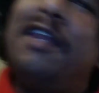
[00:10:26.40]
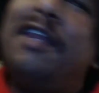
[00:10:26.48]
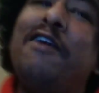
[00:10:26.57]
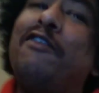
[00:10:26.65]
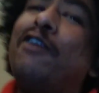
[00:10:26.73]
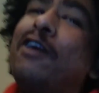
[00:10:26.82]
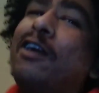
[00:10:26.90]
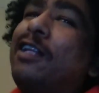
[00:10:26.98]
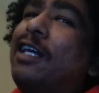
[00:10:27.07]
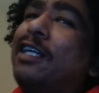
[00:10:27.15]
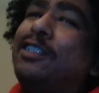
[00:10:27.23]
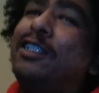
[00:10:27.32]
I never heard of
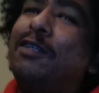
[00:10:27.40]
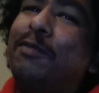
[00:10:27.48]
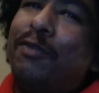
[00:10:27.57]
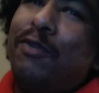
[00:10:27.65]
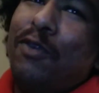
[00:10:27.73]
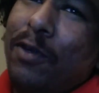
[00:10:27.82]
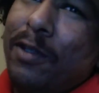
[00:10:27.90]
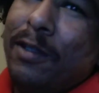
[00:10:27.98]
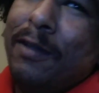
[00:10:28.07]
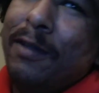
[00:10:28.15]
that shit before.